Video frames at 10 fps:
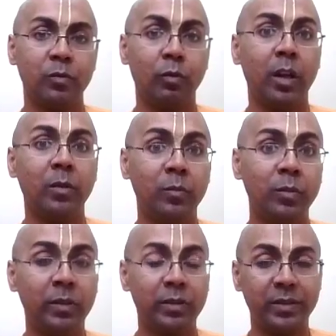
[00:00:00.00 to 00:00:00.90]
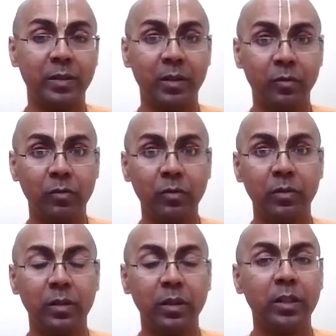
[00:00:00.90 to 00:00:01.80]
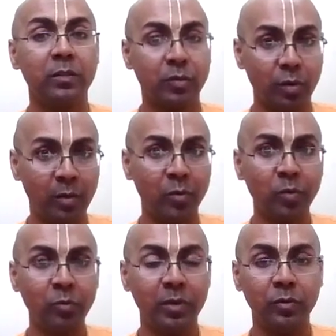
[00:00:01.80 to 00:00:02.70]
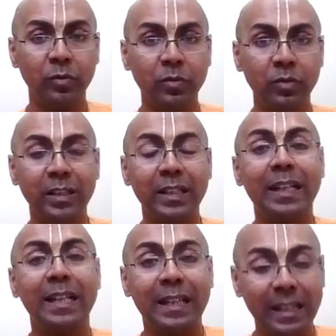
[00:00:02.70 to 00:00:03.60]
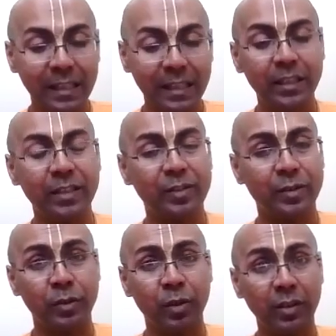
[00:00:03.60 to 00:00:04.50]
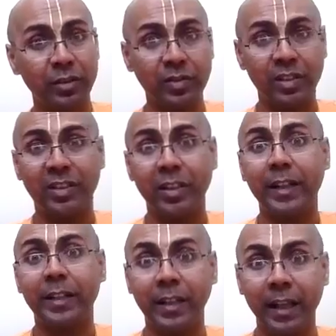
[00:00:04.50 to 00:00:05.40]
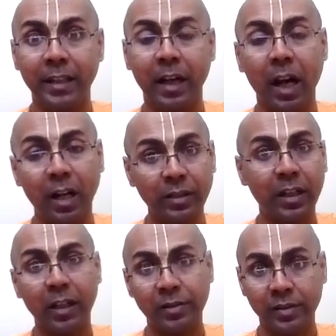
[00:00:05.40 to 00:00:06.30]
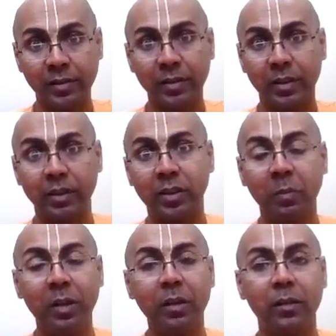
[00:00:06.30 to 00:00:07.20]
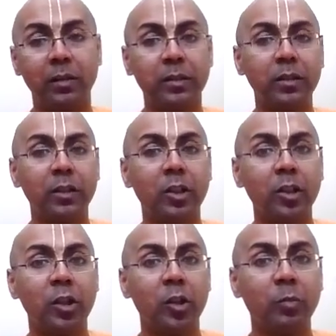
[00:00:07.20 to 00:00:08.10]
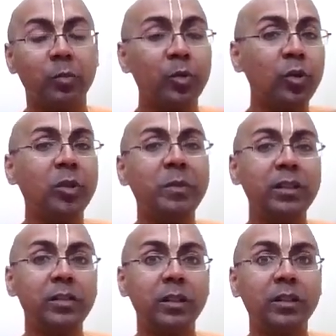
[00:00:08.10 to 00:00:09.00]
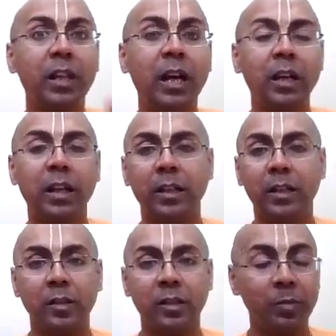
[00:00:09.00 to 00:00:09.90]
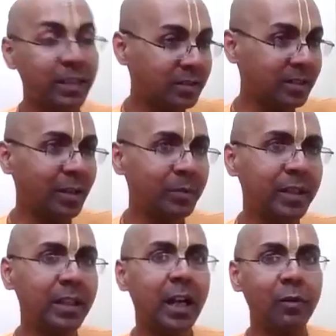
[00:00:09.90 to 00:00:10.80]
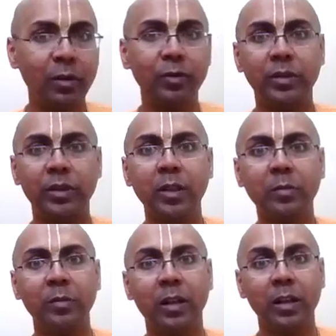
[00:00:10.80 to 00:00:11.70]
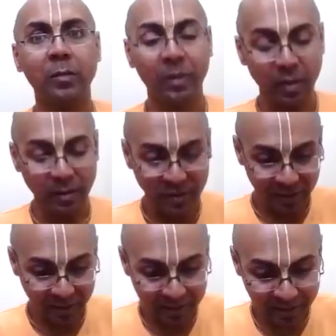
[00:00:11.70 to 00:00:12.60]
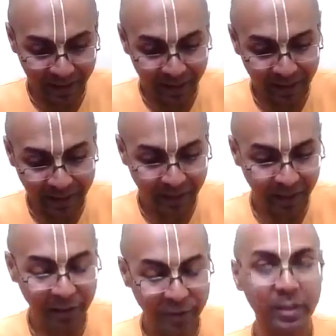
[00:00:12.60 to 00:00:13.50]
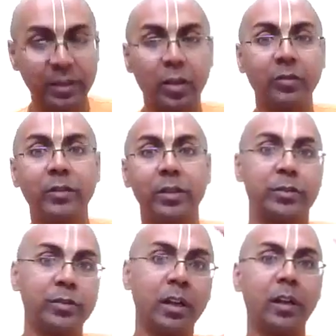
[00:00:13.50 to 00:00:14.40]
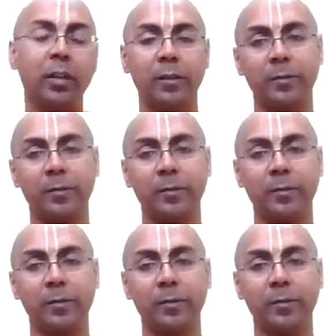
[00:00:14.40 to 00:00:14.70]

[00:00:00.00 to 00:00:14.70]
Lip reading: Swayambhuvasya Manu, he is not just a great king, Adi Rajasya Sattama, Guhine Shraddhanaya. Please tell me, I want to hear, because this king has taken shelter of Krishna.